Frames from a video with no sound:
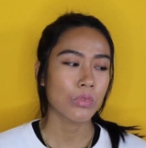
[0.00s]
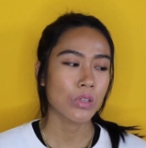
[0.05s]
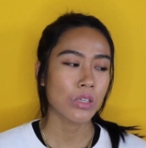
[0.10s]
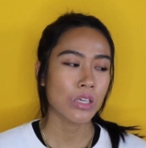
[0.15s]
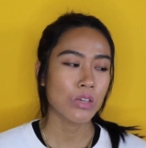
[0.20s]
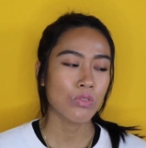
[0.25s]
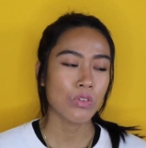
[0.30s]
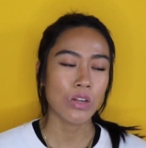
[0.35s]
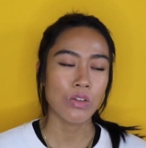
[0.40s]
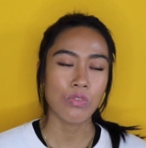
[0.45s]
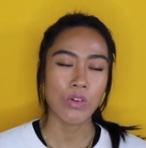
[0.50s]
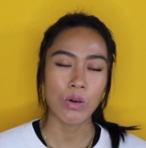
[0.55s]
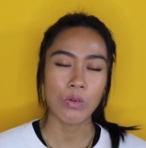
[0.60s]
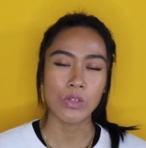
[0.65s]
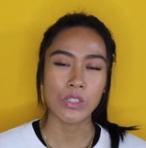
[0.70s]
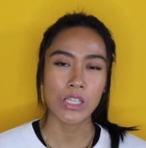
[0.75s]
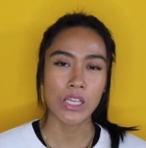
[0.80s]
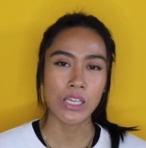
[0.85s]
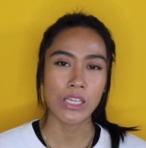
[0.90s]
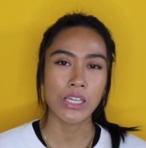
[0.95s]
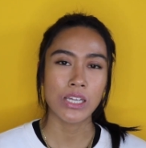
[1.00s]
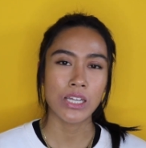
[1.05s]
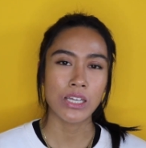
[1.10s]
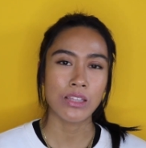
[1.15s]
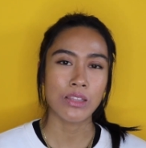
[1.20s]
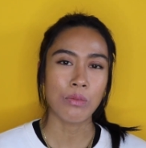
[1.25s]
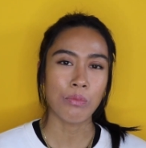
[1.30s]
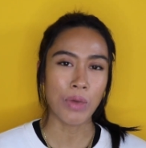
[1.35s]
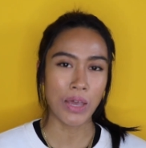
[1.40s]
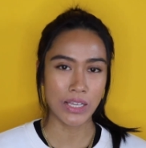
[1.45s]
Even if I was eating
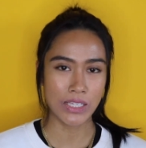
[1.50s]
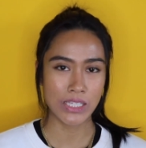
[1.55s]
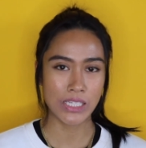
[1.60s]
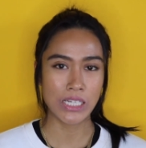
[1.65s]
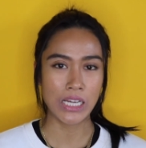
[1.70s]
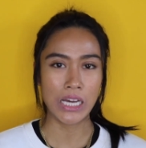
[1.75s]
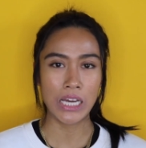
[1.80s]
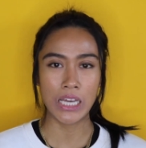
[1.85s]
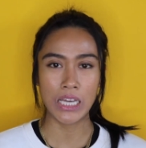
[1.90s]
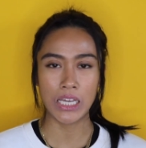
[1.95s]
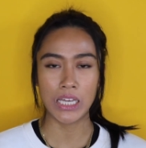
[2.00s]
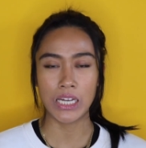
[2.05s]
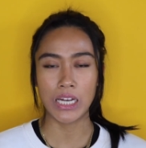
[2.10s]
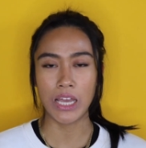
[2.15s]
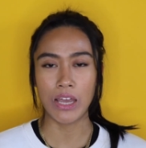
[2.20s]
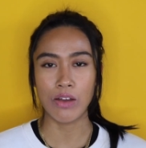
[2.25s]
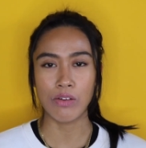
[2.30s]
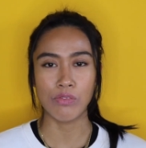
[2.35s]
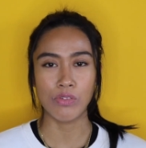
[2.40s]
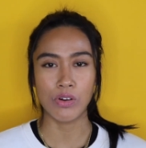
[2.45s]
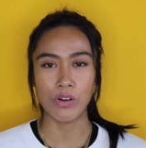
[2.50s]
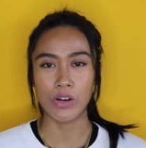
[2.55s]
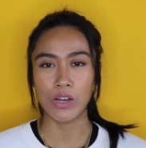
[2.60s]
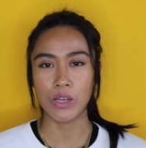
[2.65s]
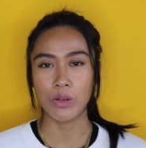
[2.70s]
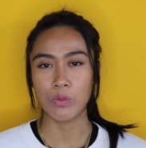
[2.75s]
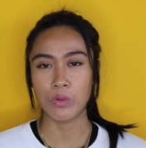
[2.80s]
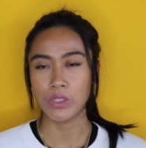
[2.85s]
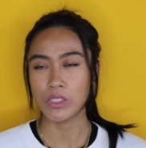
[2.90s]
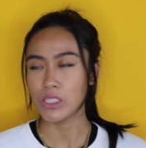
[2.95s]
the best diet ever,
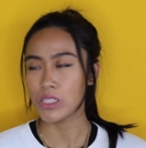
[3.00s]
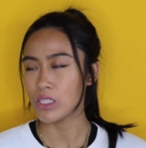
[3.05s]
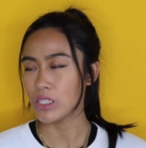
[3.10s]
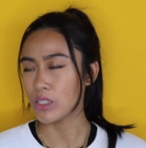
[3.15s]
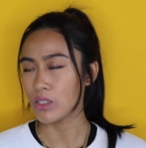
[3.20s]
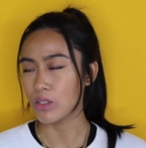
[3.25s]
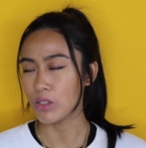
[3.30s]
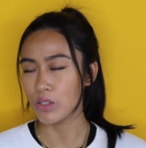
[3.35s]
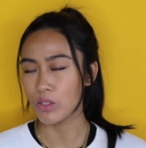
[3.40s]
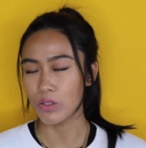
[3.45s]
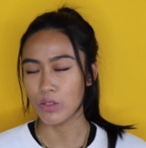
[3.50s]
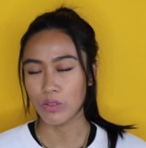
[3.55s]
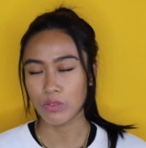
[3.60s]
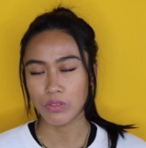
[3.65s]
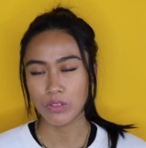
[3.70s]
it was still